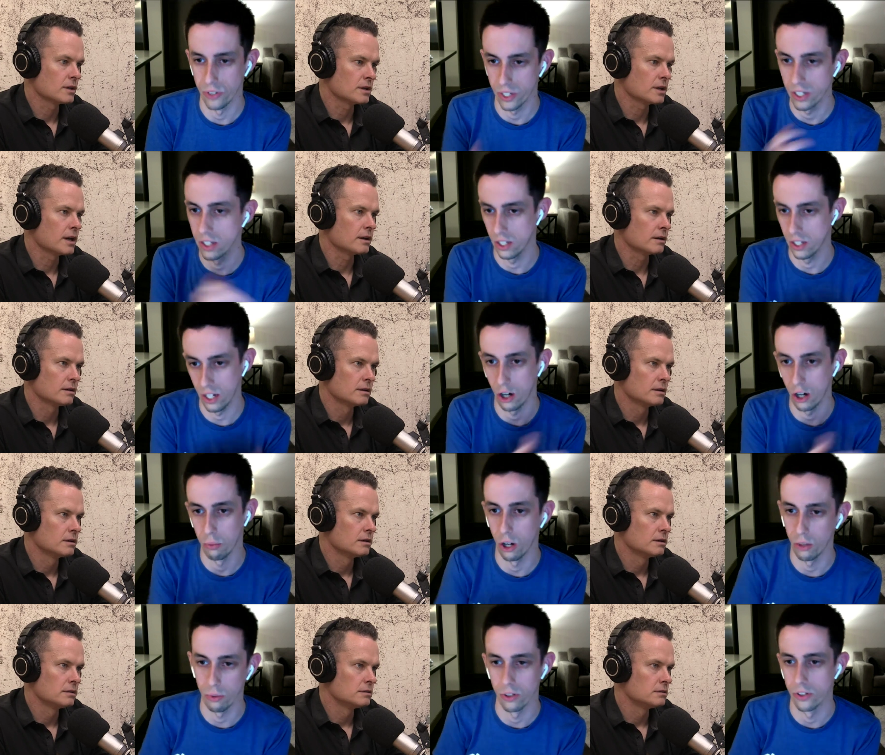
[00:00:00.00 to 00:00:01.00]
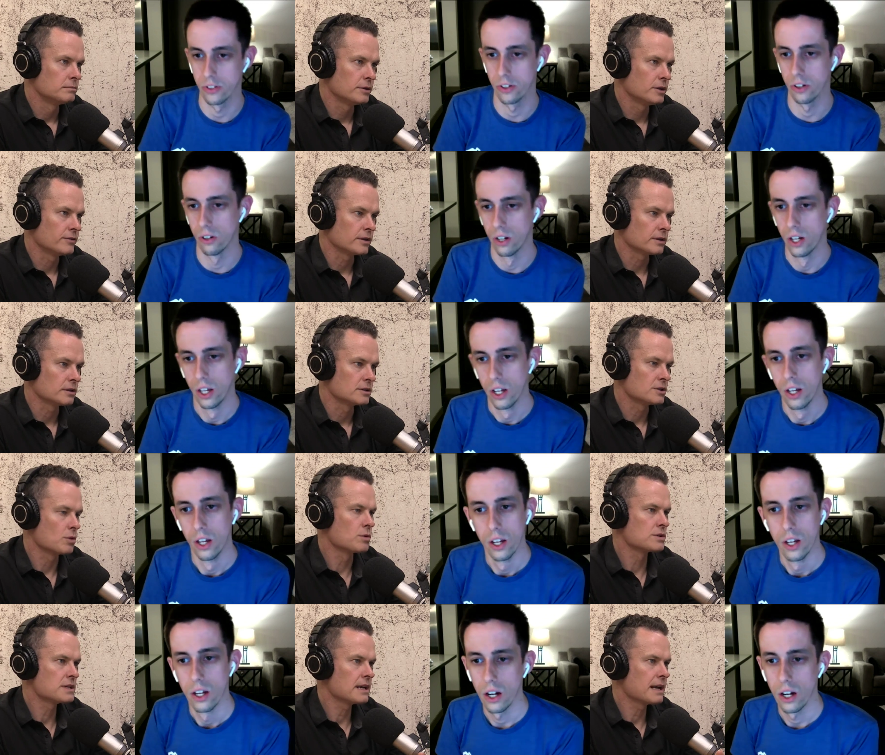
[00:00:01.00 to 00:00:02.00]
Speaker 1: in our blog post. Perfect. So what's
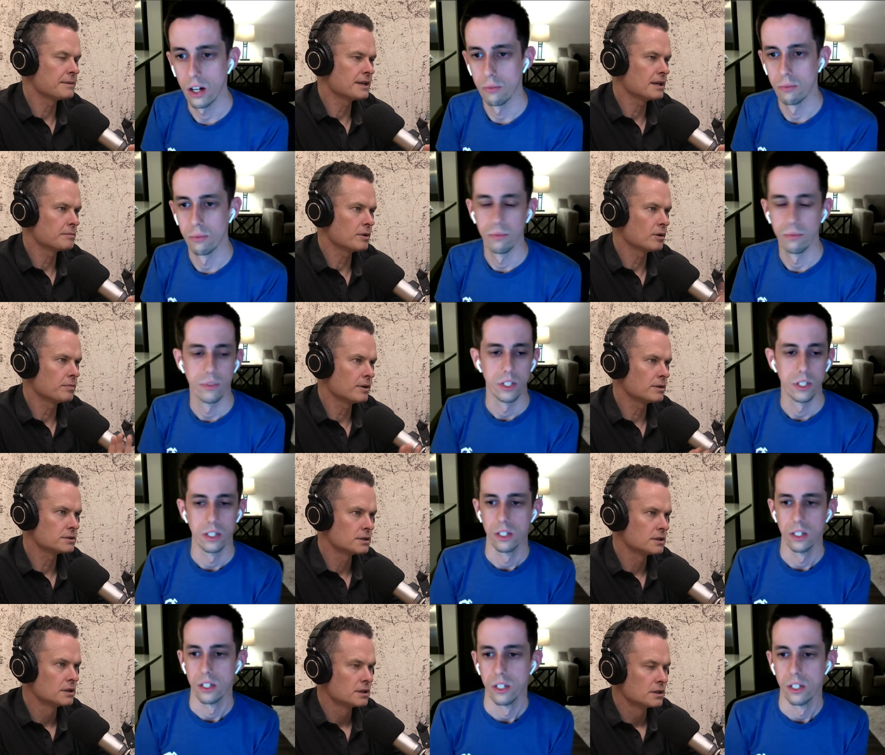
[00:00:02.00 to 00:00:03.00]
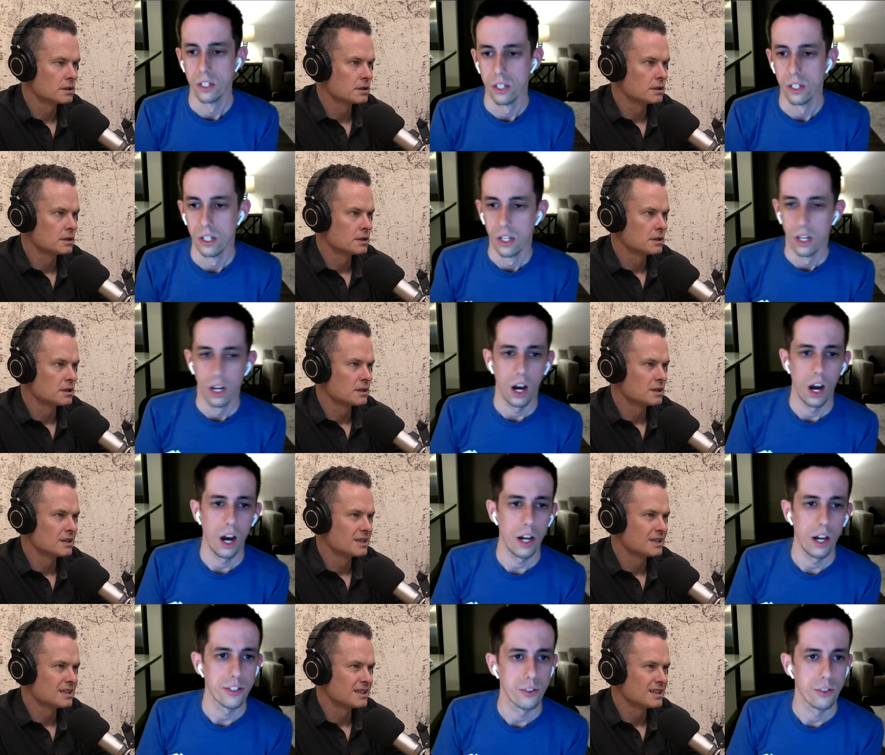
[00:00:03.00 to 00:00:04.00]
the name of that blog post?
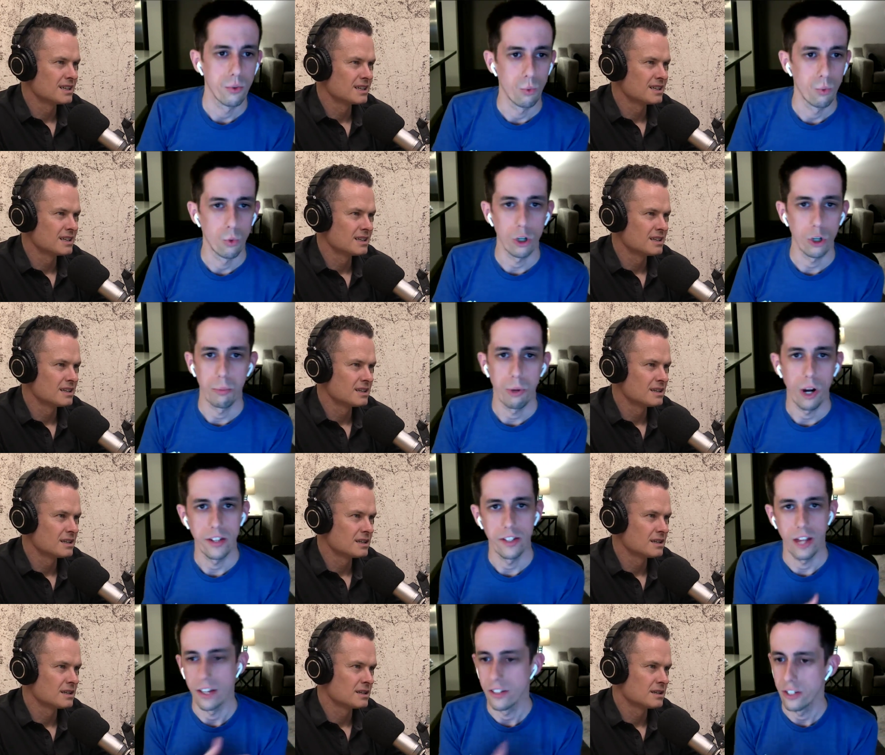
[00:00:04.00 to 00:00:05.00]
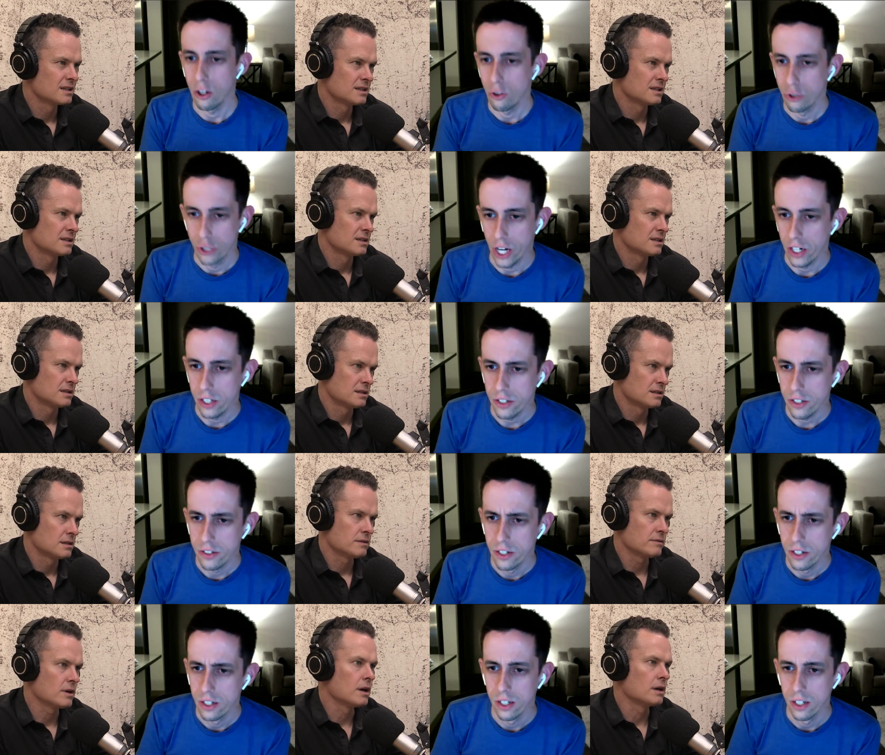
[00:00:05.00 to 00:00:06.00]
Speaker 2: It's WordPress SEO checklist.
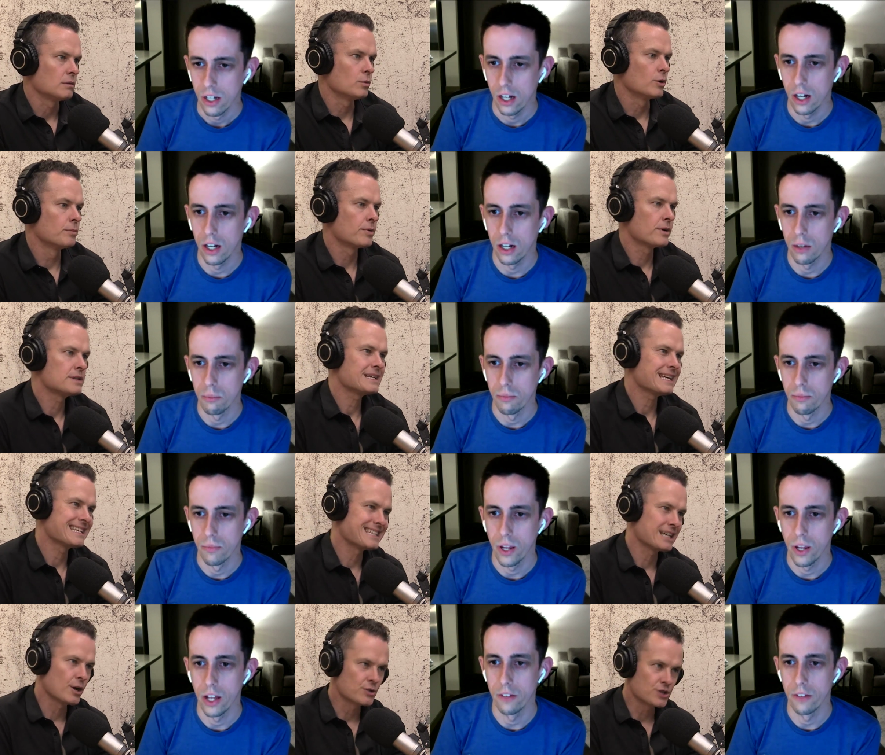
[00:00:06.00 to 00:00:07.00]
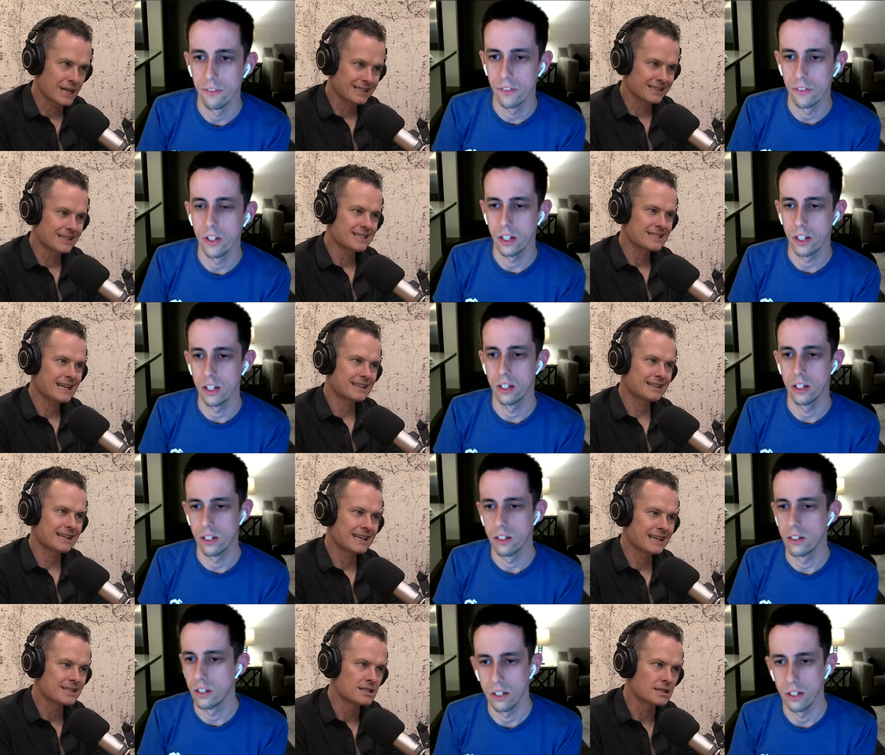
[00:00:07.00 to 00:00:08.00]
Speaker 1: Right, WordPress SEO checklist at the
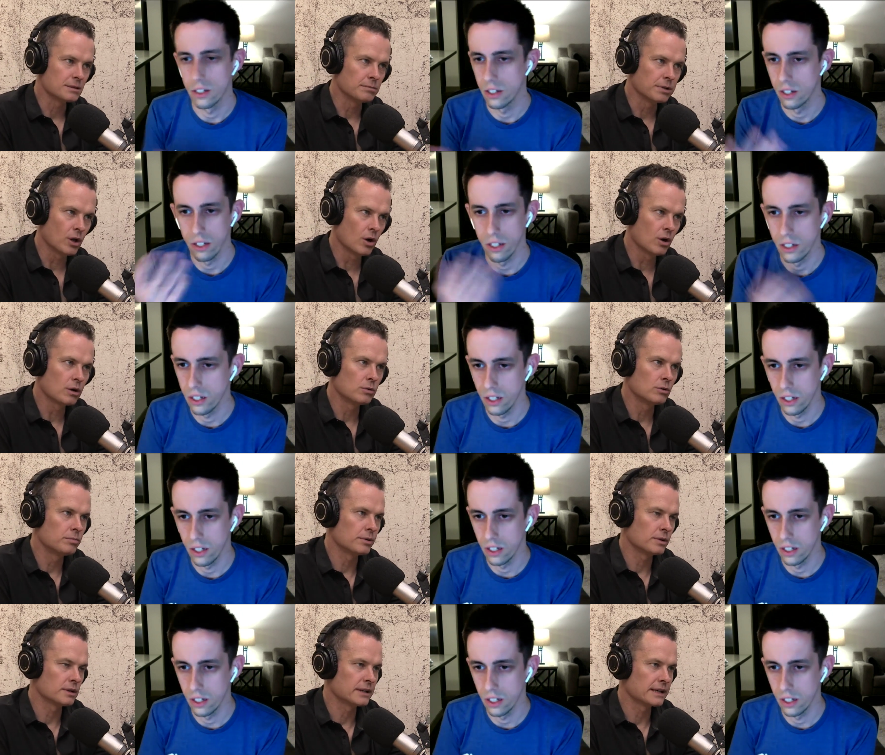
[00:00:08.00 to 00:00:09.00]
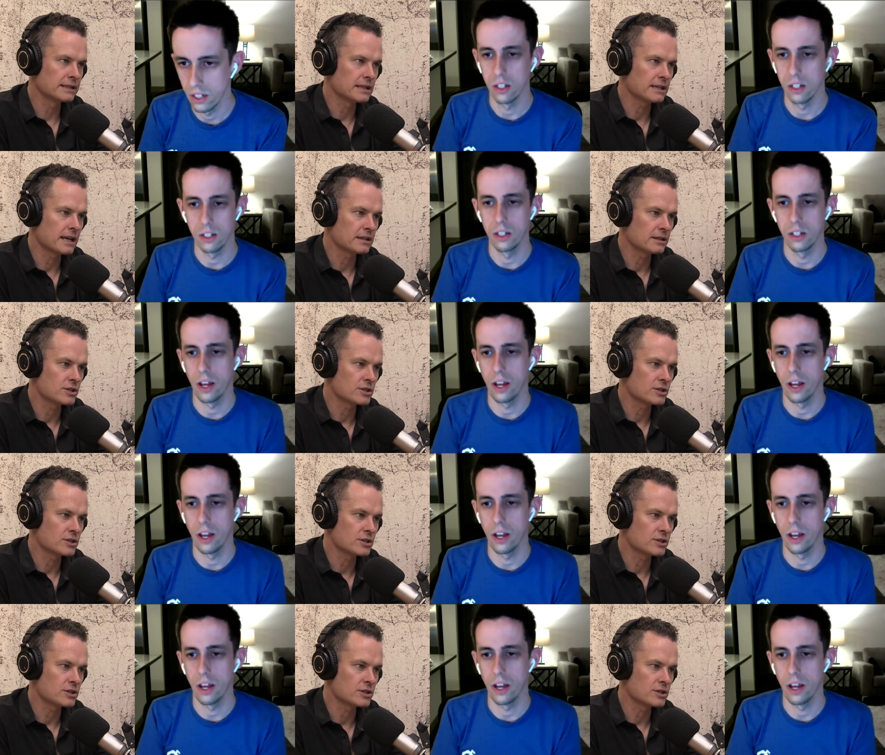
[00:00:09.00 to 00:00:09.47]
Kinsta blog. We'll put a link to that
Speaker 2: in the